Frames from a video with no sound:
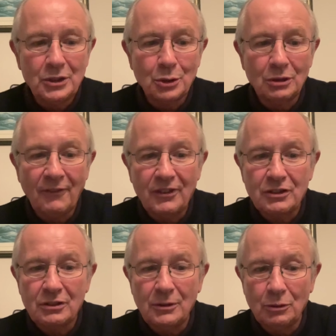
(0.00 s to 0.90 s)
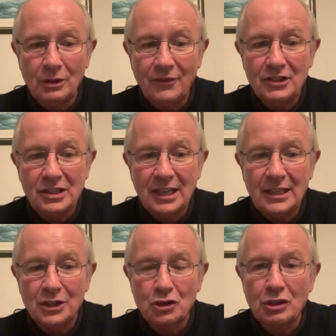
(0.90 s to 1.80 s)
So you only have to stay
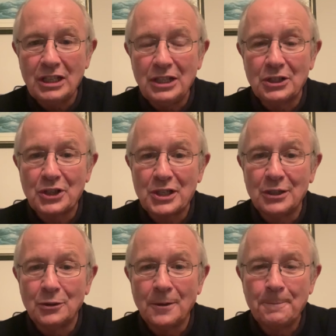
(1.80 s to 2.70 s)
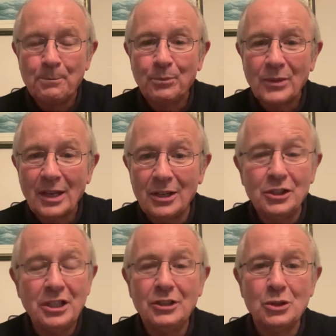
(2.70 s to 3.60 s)
here 3 years now. And I
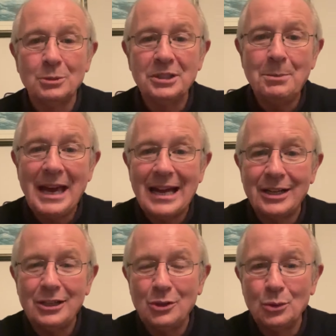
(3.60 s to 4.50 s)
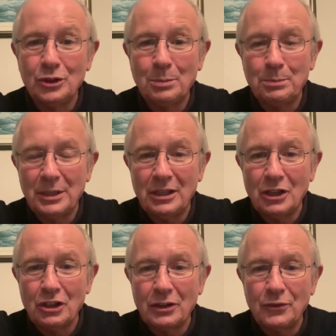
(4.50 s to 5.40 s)
think some of the bargain tools that the
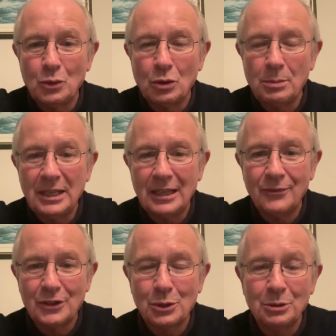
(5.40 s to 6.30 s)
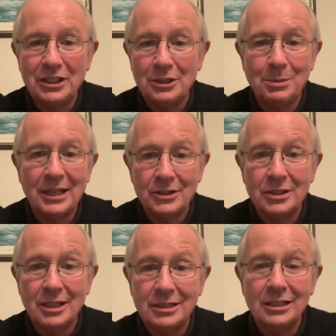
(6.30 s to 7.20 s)
Irish you were making for some of these players is
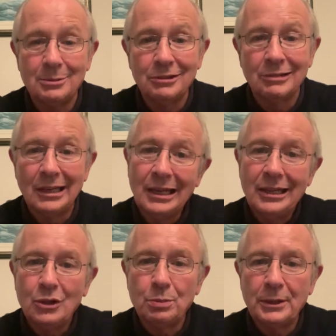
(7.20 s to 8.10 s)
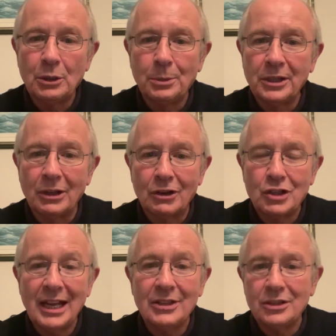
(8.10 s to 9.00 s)
they tell them, look, you pick up an Irish
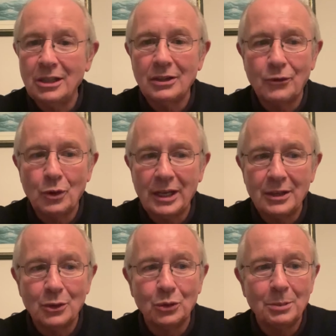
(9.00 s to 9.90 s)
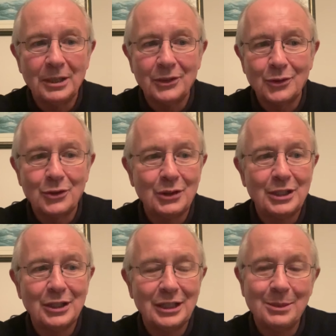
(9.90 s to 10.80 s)
Ganzi if you hang around the place for 3
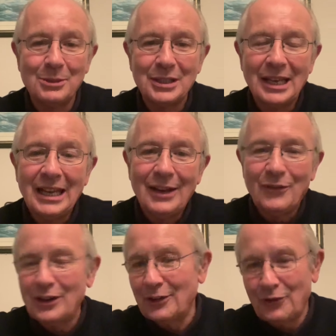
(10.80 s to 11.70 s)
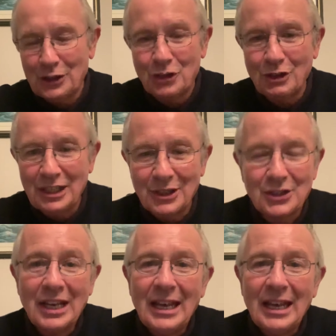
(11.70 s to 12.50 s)
times for 3 years.